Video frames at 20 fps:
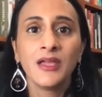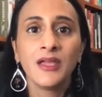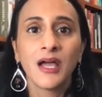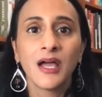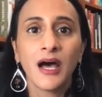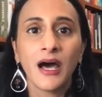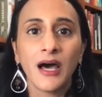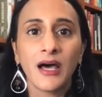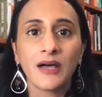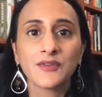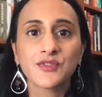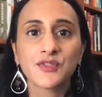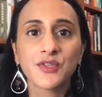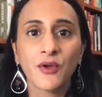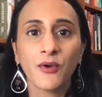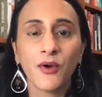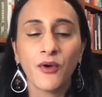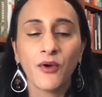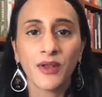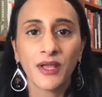Uh,
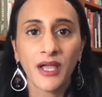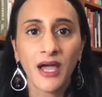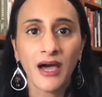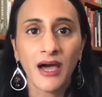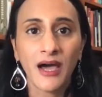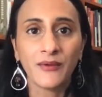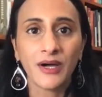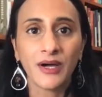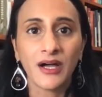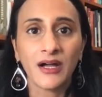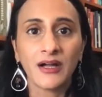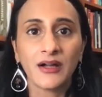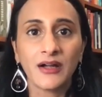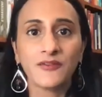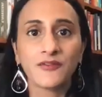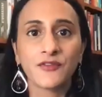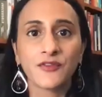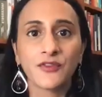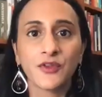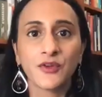so Onagawa,
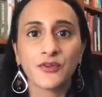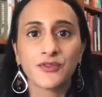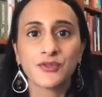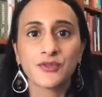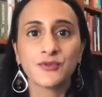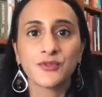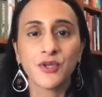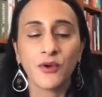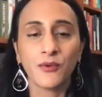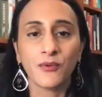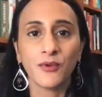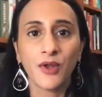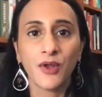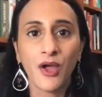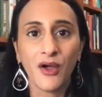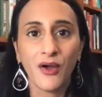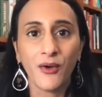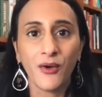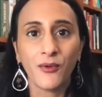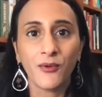for those who don't
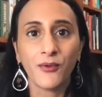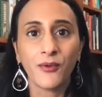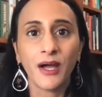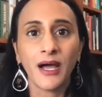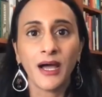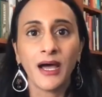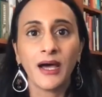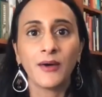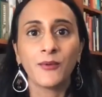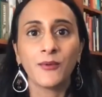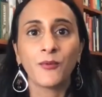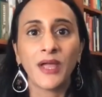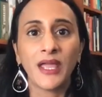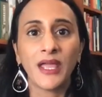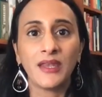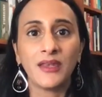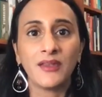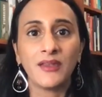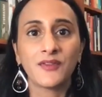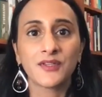know, uh,
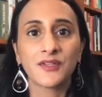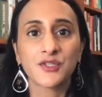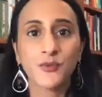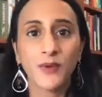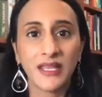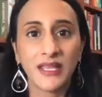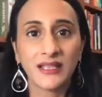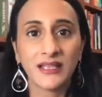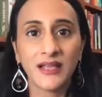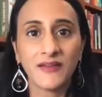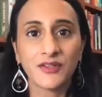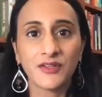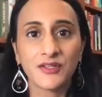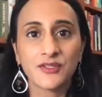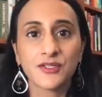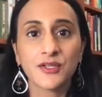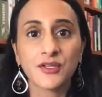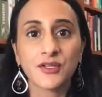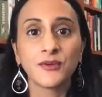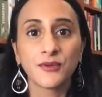when the 2011
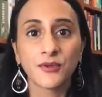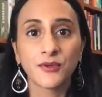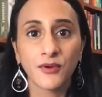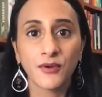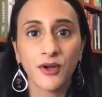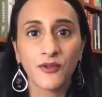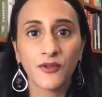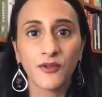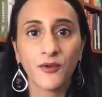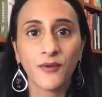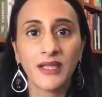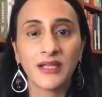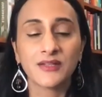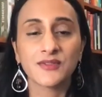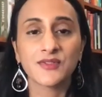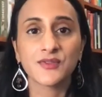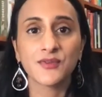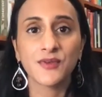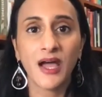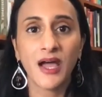Tohoku earthquake
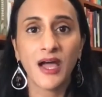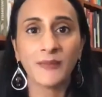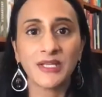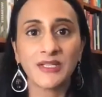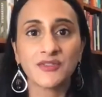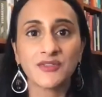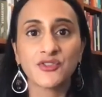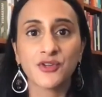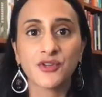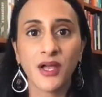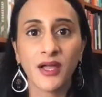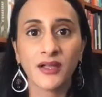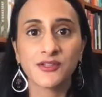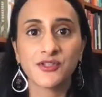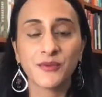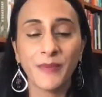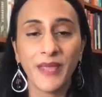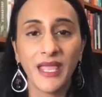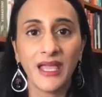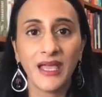and tsunami struck
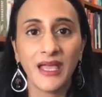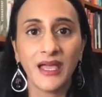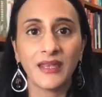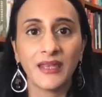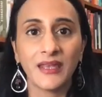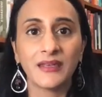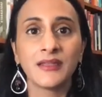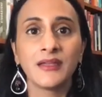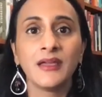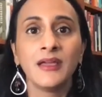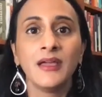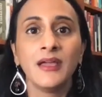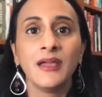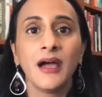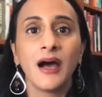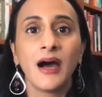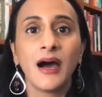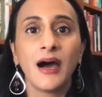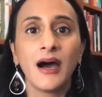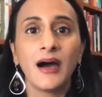Japan,
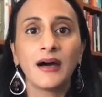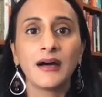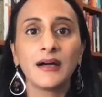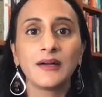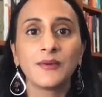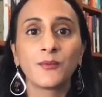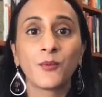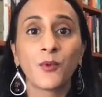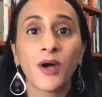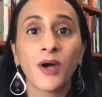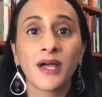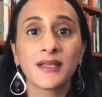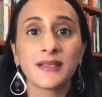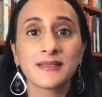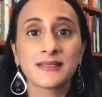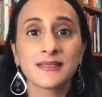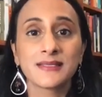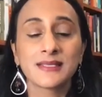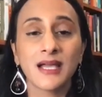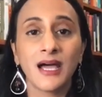uh,
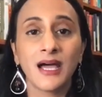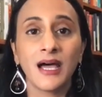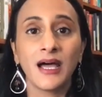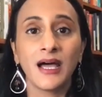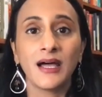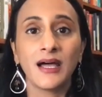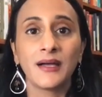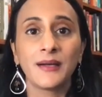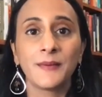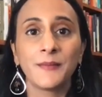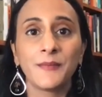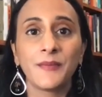was uh,